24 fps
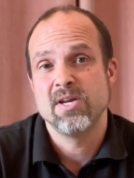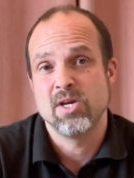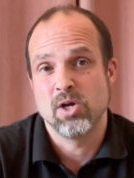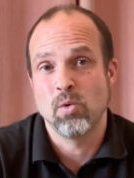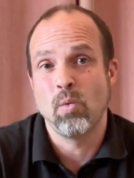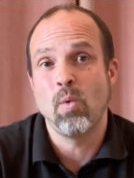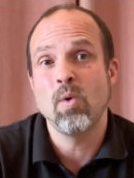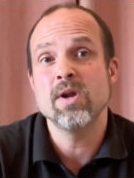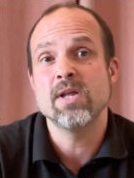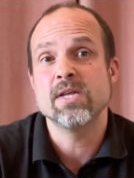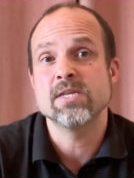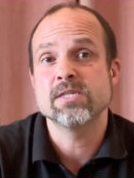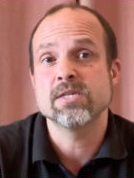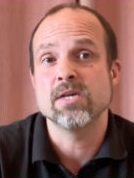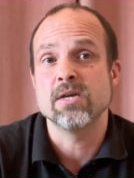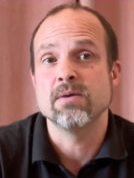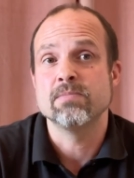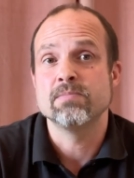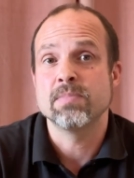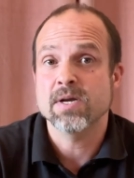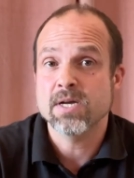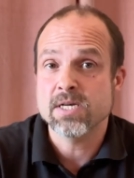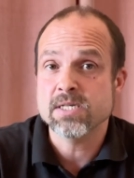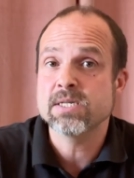you'll want it to,
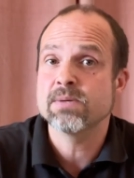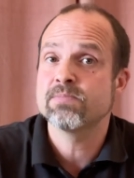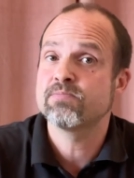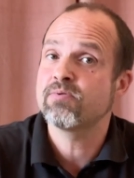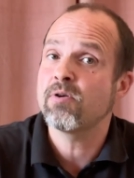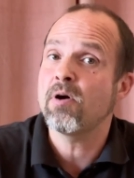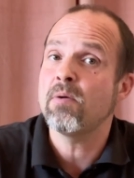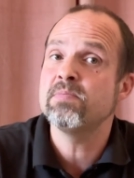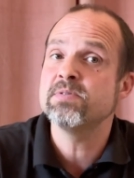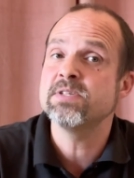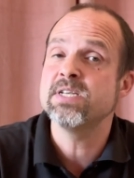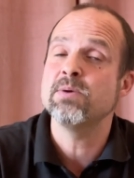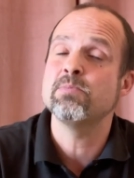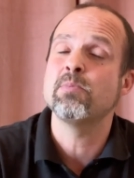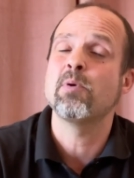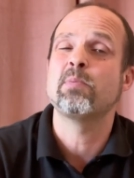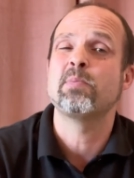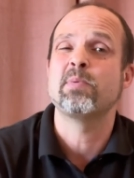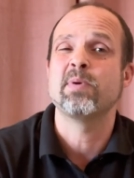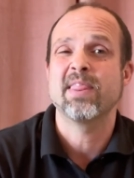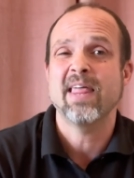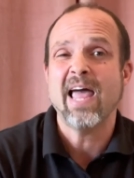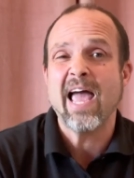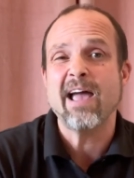because the property will
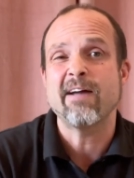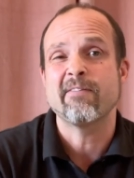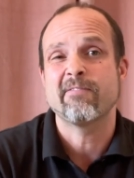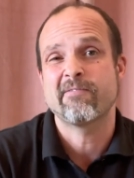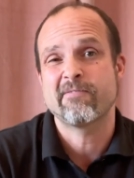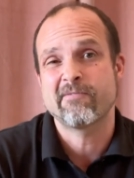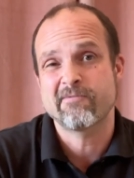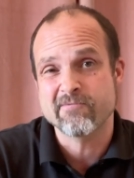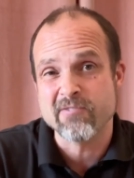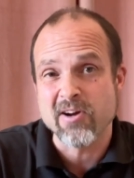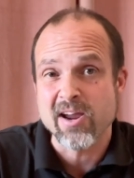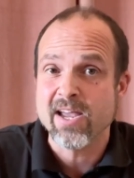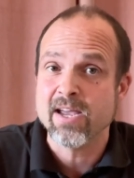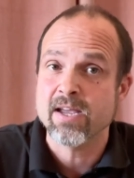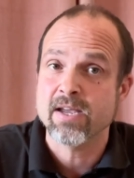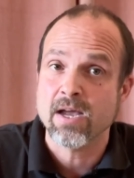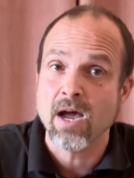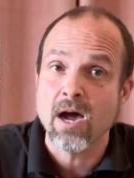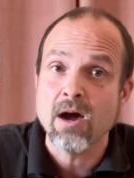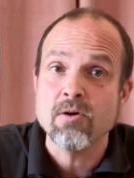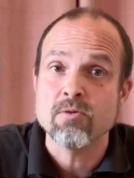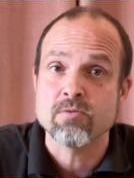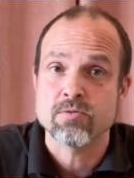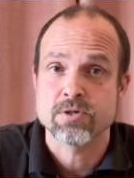be that frigging
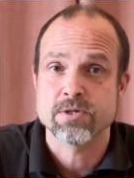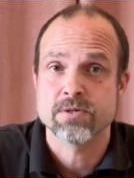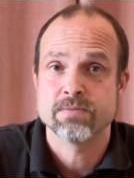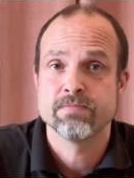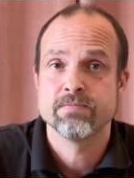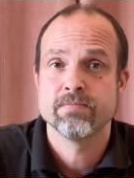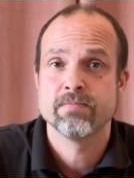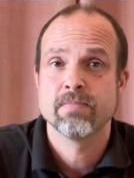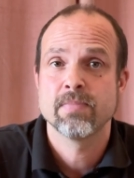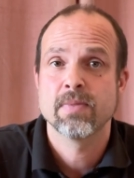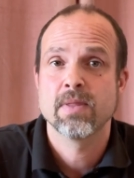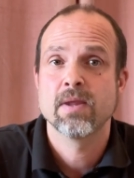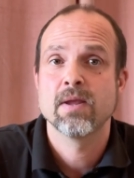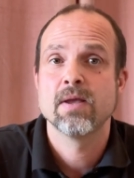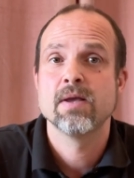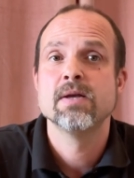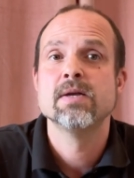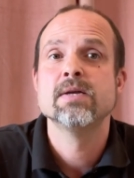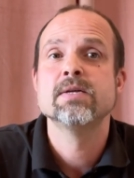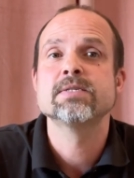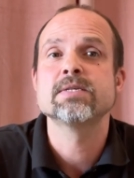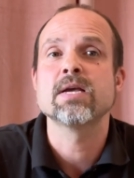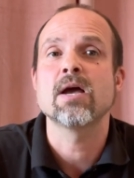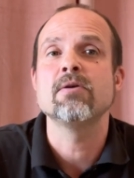cold.
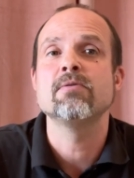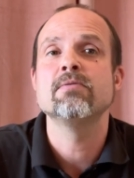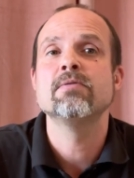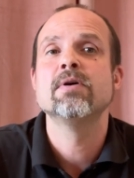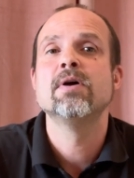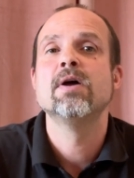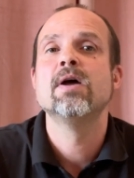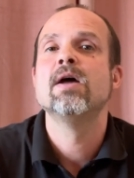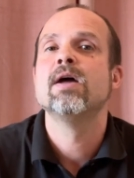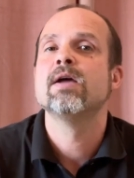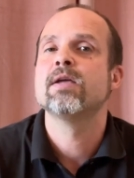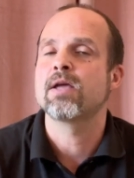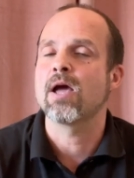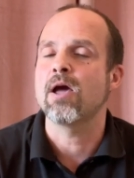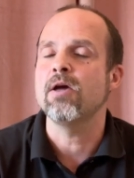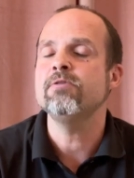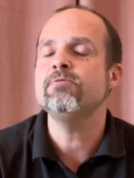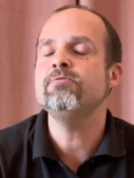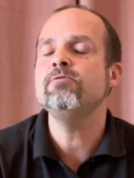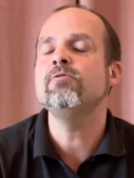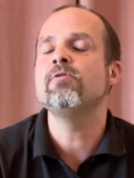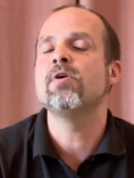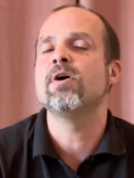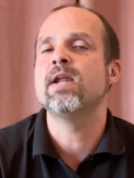So go
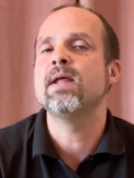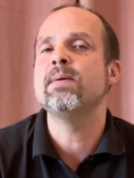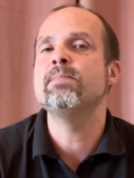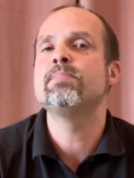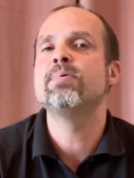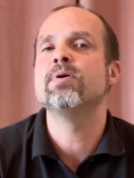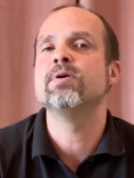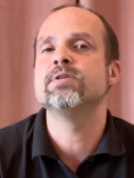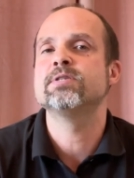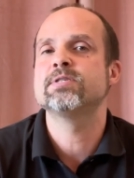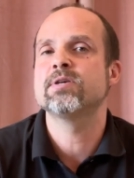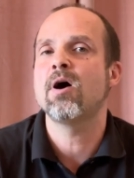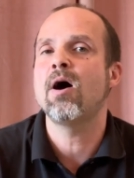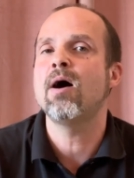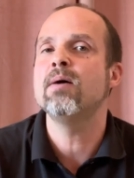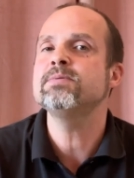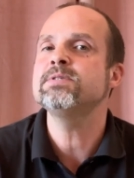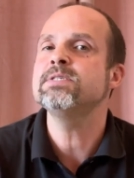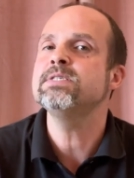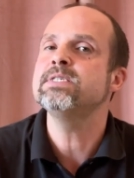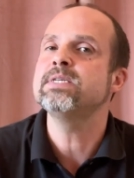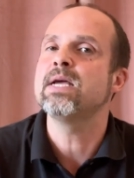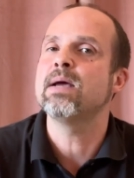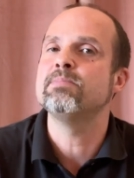through and input
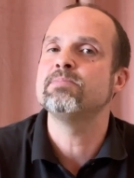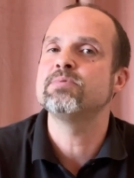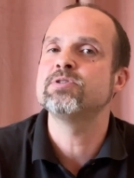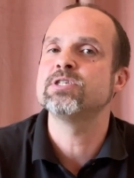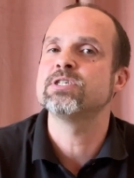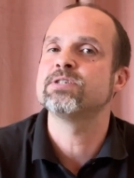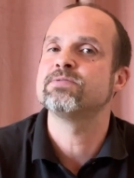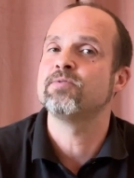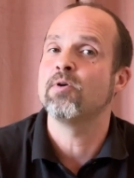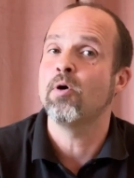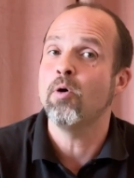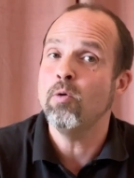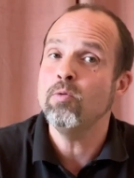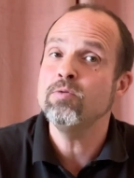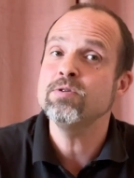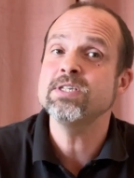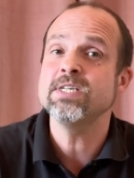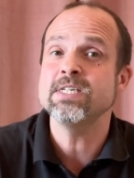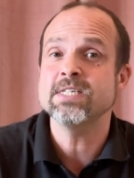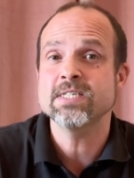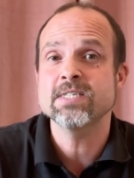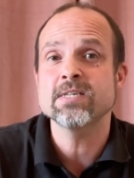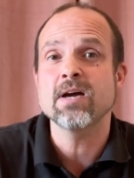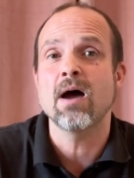times and temperatures for all
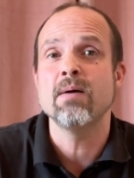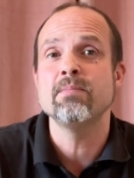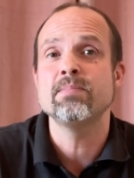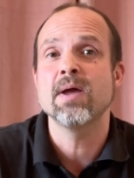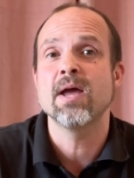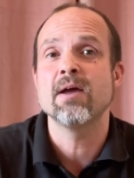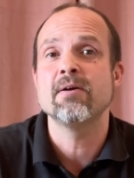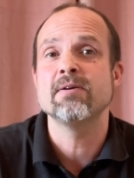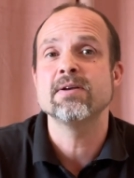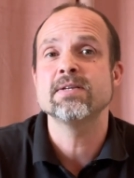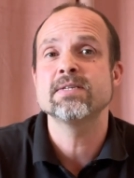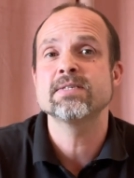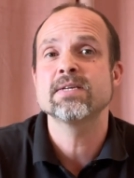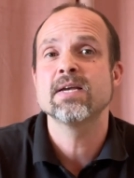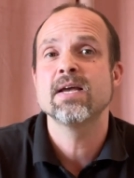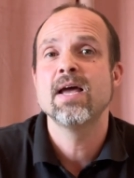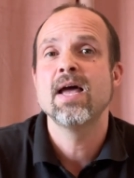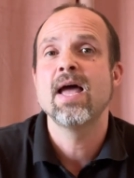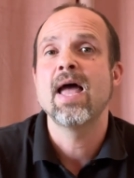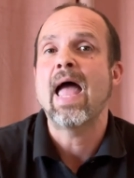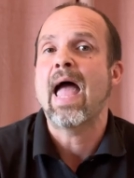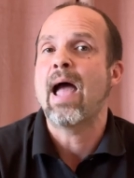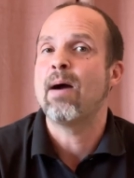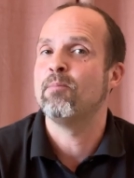6 time periods,
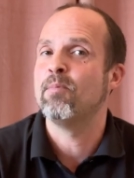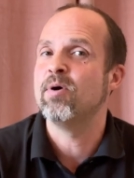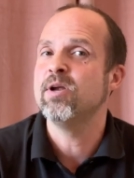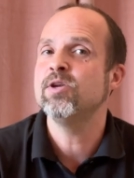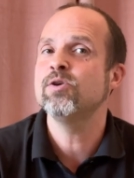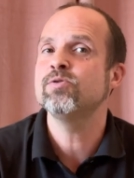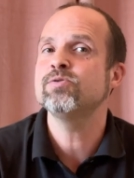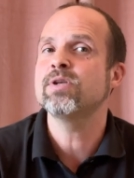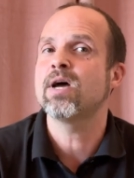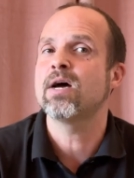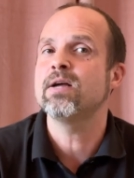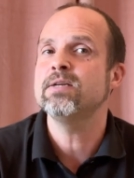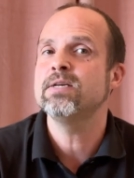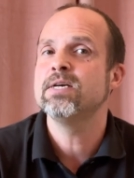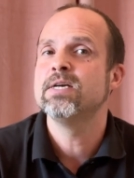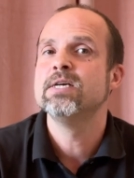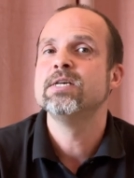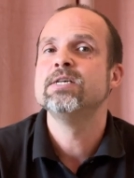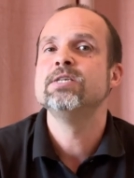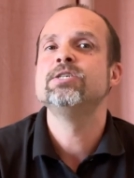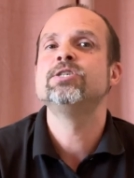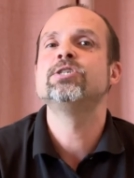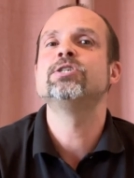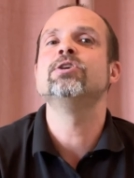and when you're done,
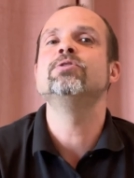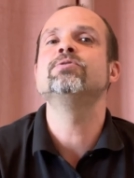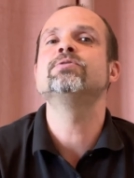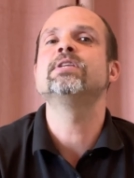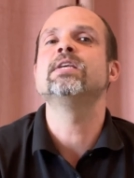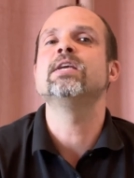choose